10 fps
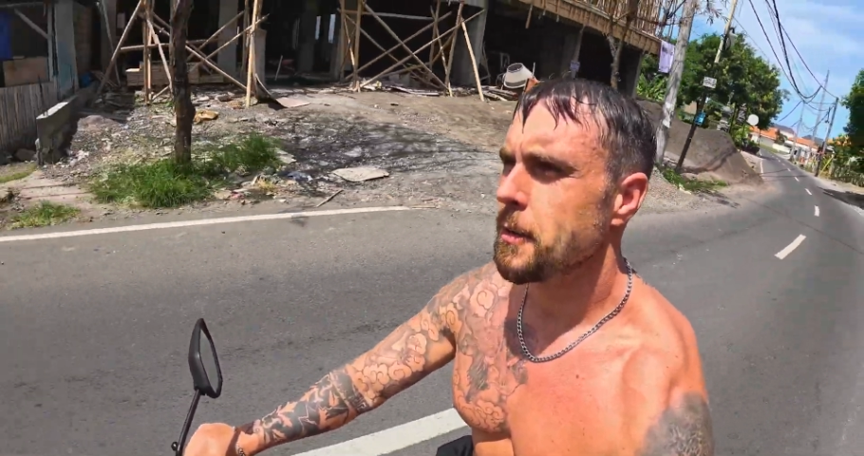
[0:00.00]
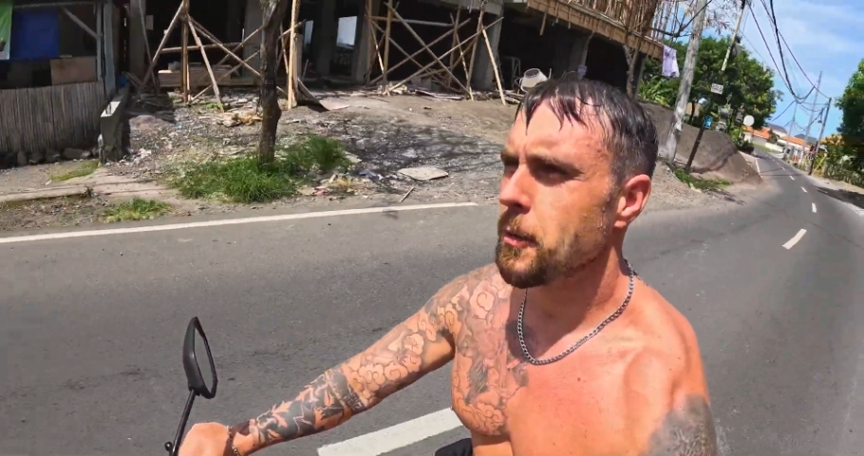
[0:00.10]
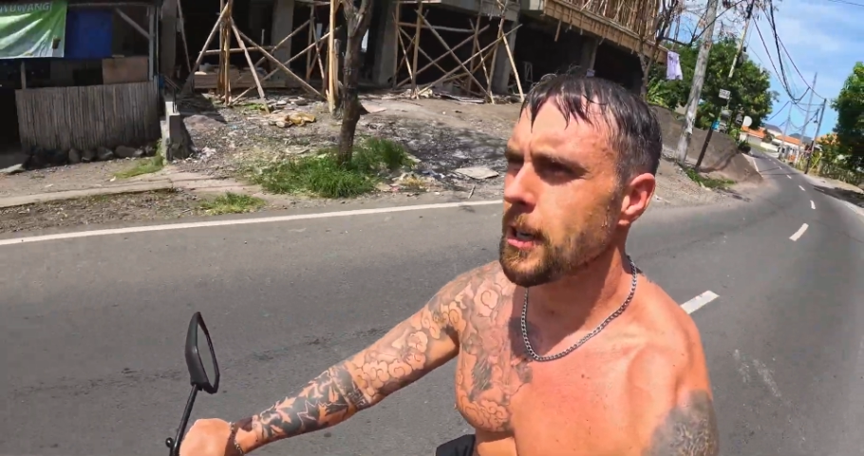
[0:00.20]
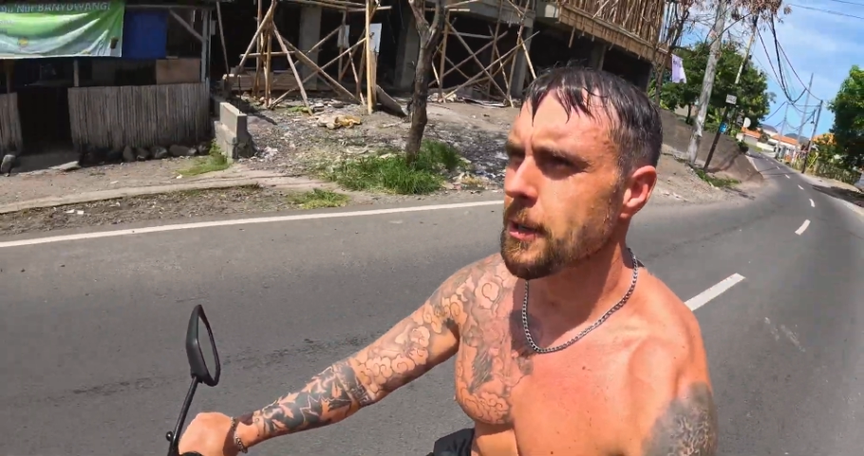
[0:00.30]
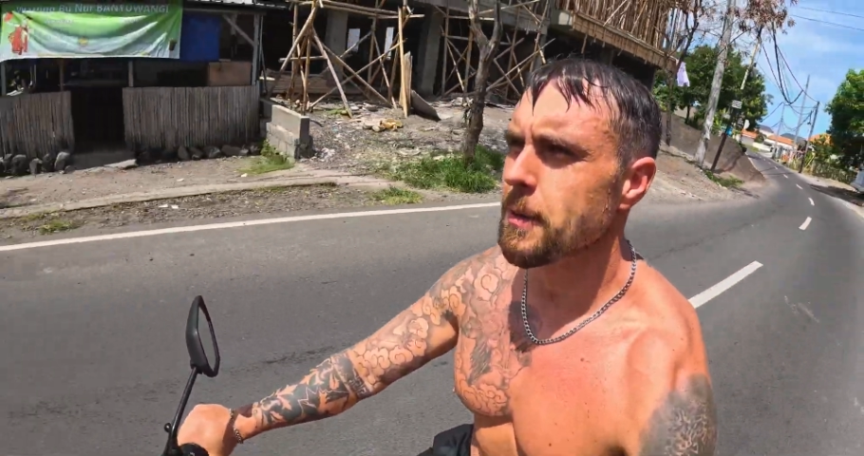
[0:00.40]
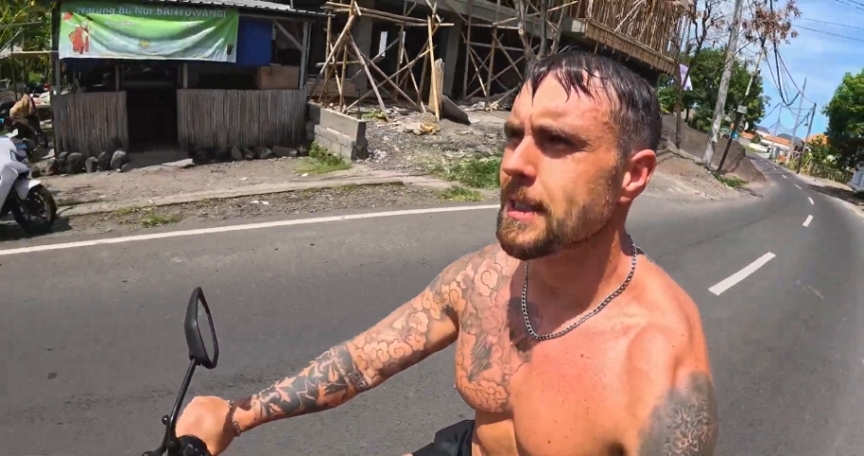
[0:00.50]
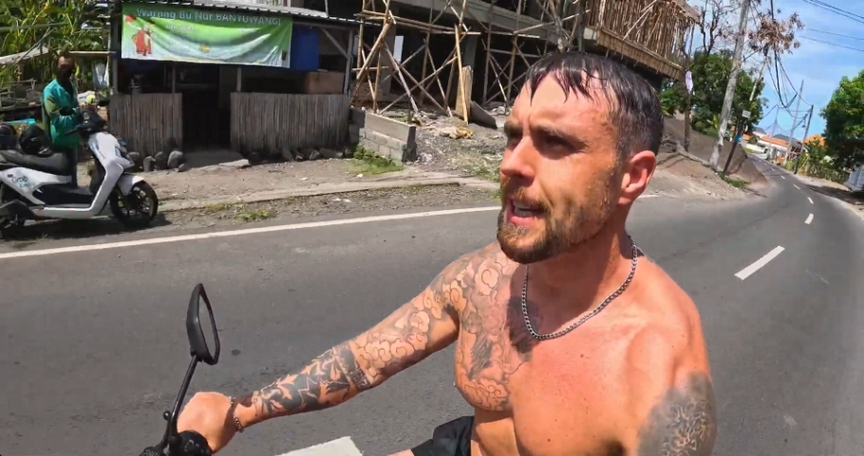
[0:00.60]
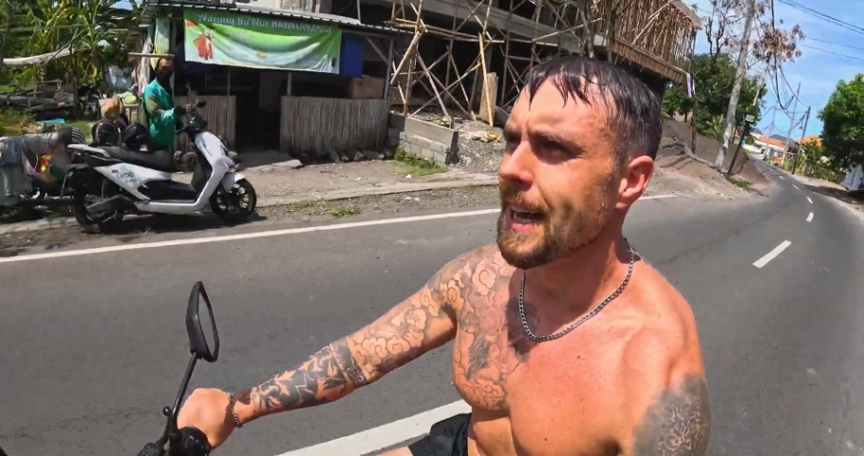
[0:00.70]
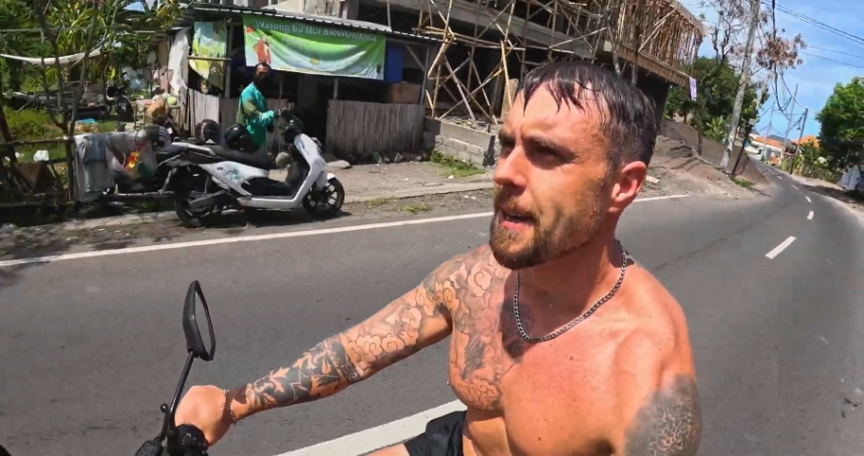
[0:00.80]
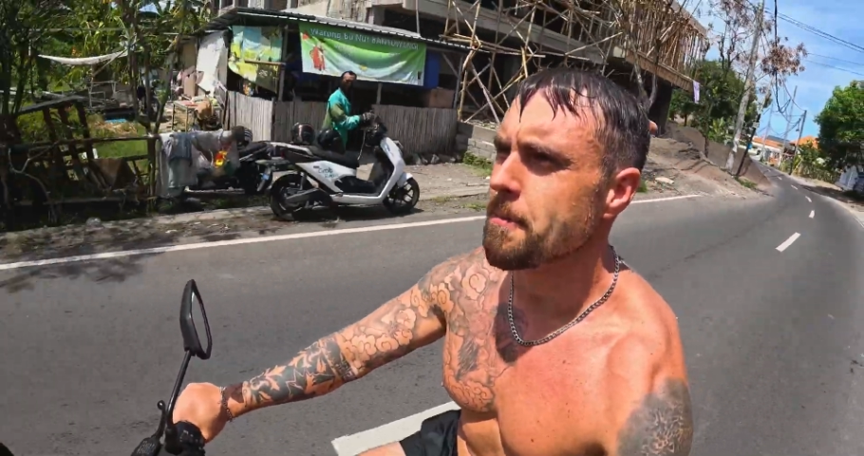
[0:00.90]
when there was
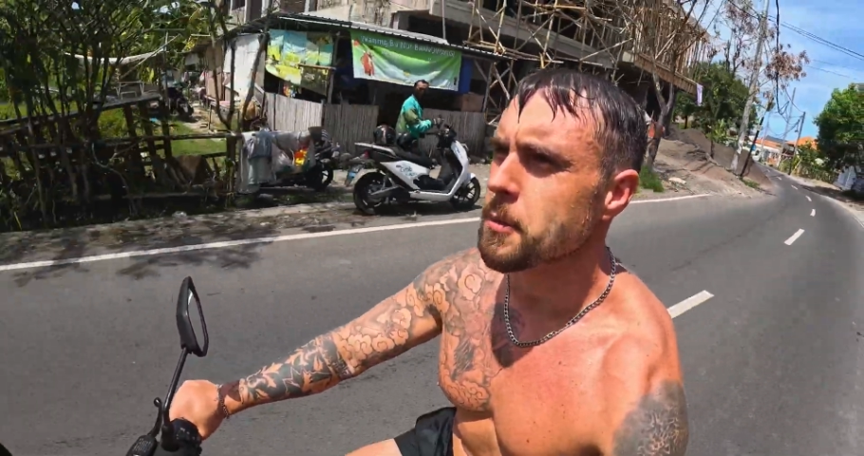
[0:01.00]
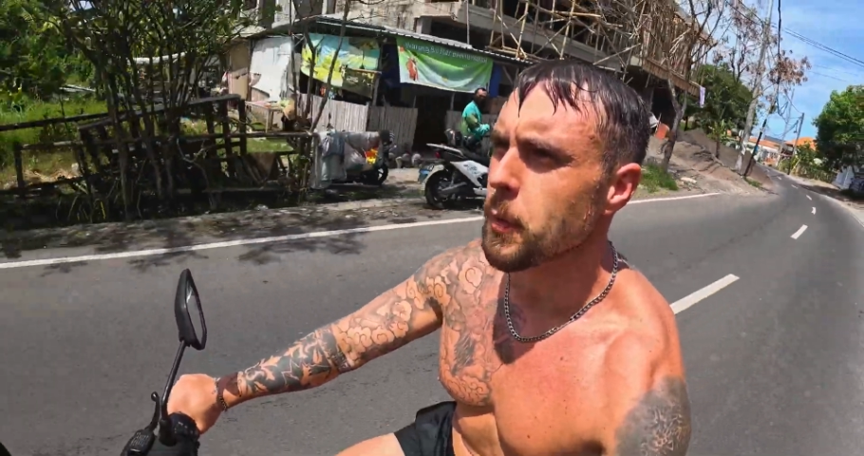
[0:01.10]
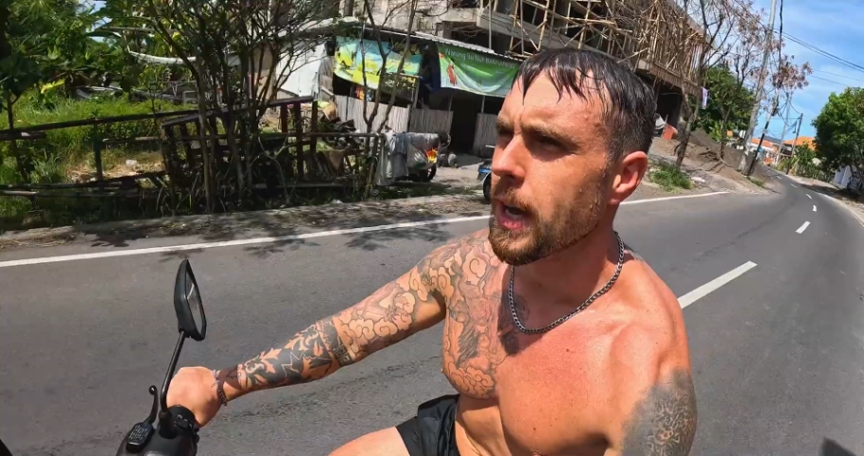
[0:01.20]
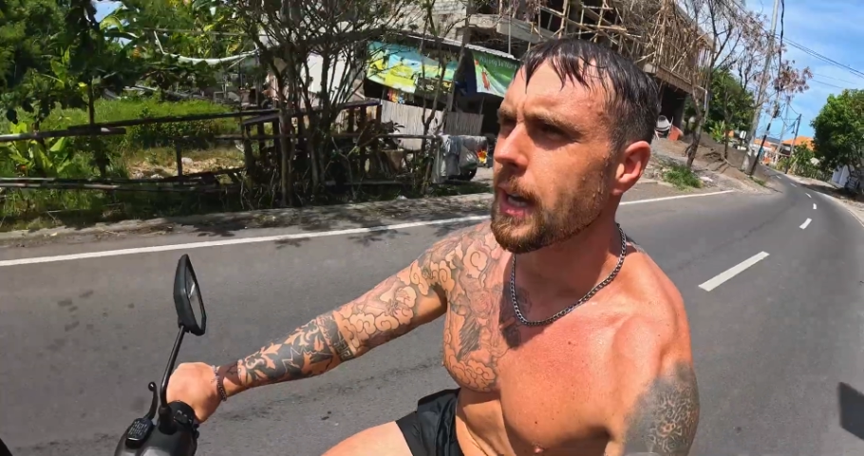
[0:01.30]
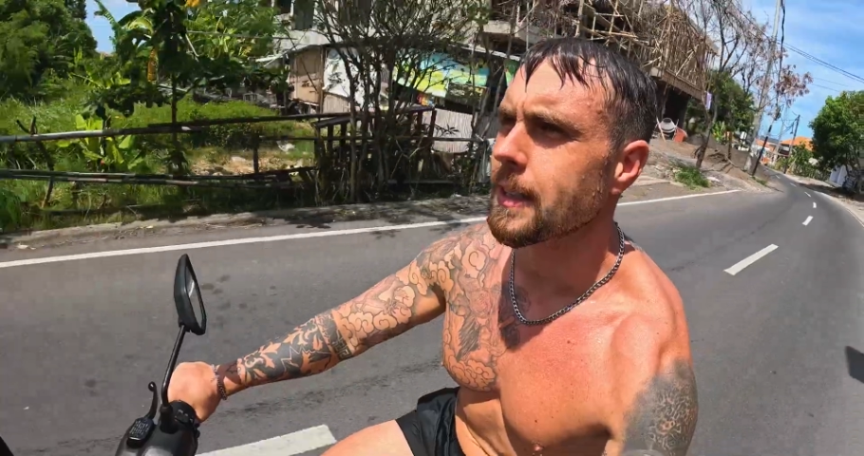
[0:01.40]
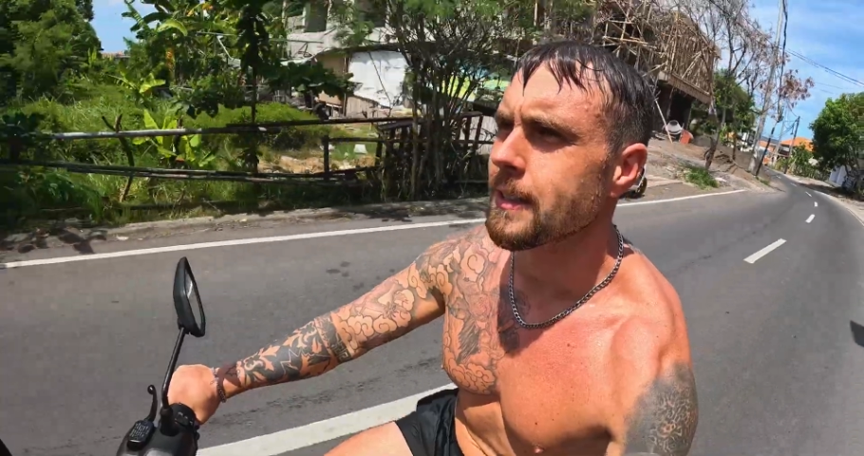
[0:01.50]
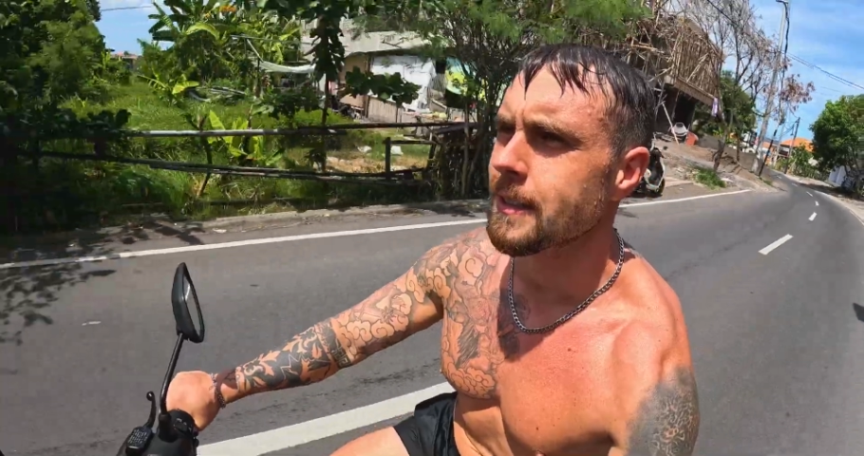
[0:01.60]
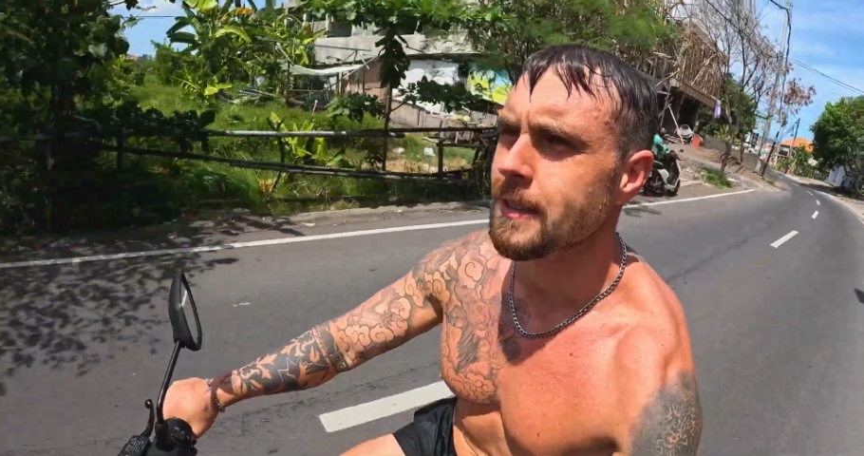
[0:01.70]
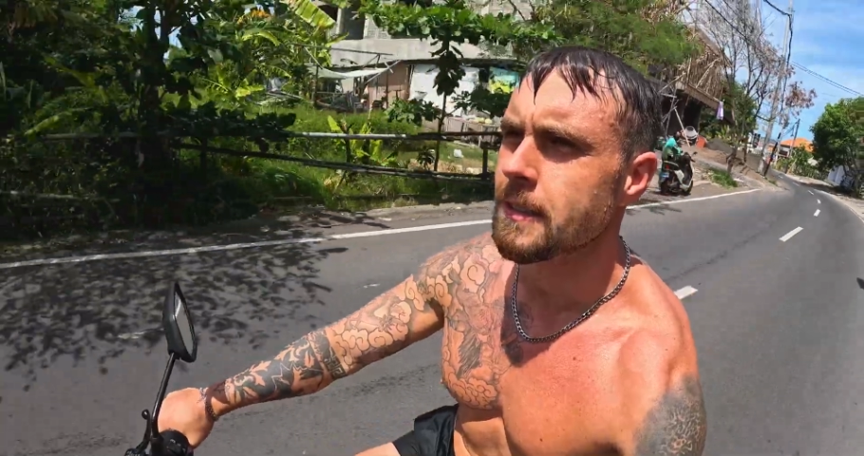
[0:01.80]
times when